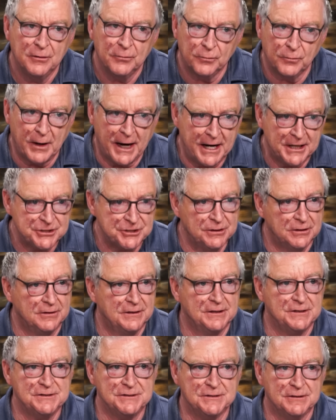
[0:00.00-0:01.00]

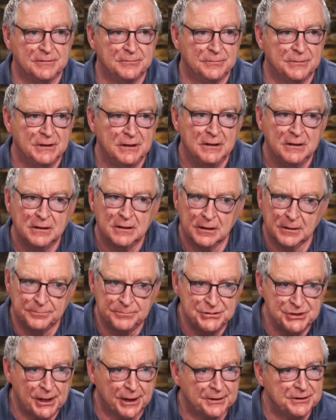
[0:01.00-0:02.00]
rationalism,
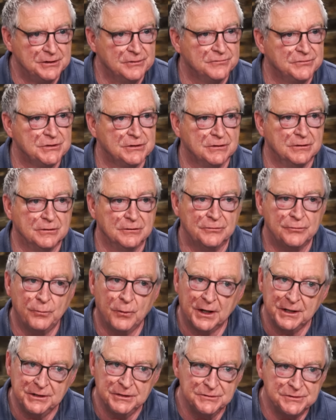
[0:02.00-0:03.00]
objective truth.
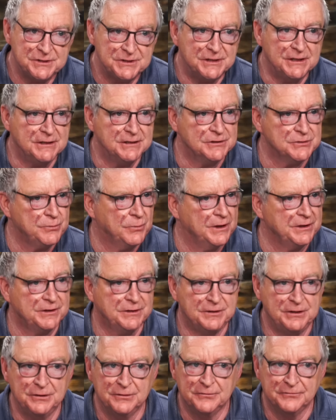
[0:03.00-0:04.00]
What you see is what
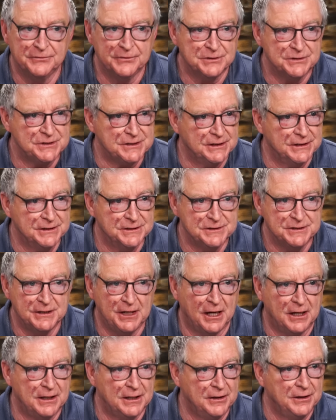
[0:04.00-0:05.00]
the universe is,
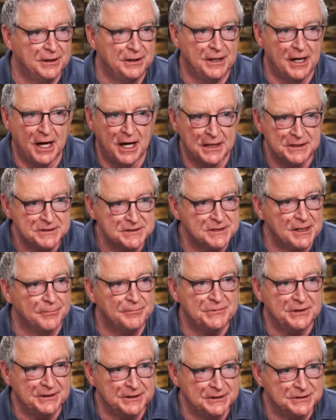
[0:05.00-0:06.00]
not not
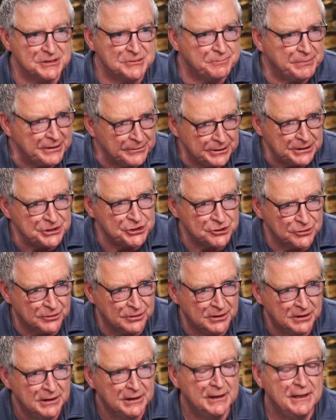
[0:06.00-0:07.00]
something
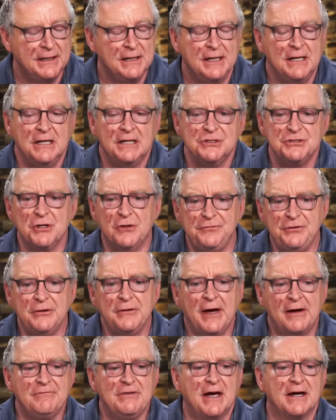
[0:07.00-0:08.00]
spiritual. So if you
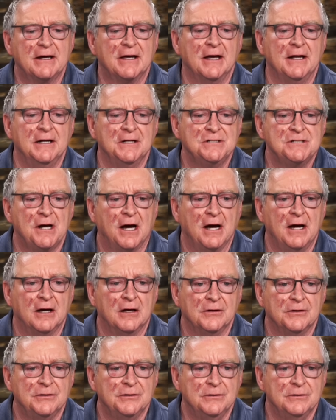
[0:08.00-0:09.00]
have that kind of
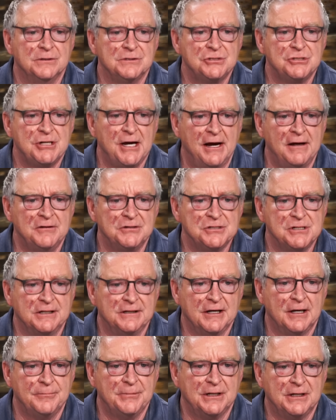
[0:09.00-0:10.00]
child who is challenging
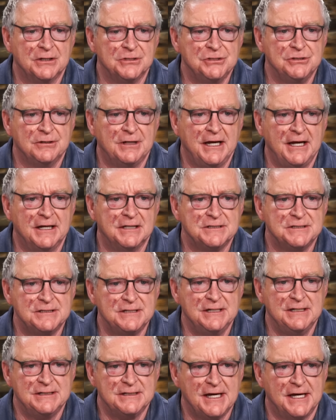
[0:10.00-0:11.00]
that because you can't
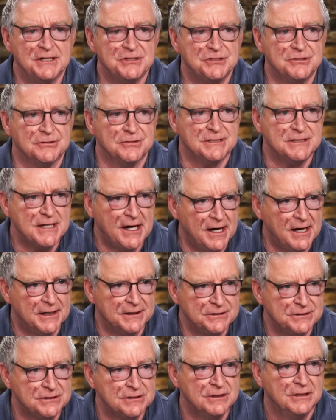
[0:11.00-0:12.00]
see, taste, or
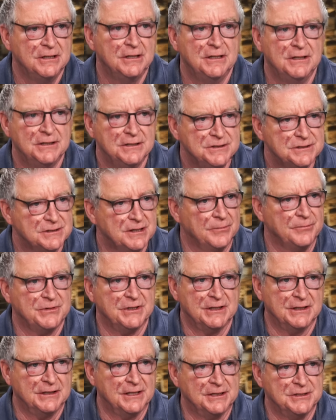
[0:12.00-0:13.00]
touch
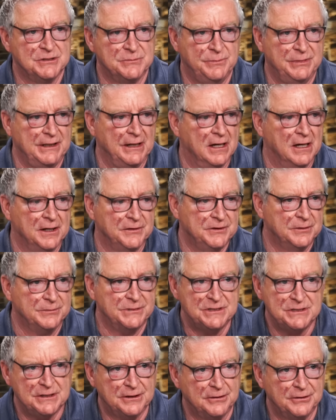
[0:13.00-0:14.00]
something that is beyond the
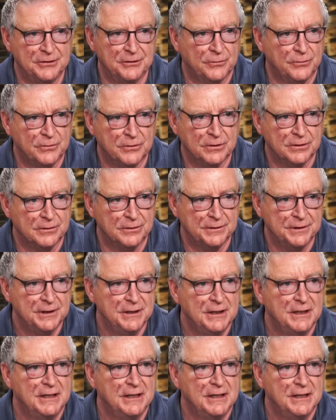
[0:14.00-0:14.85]
material world,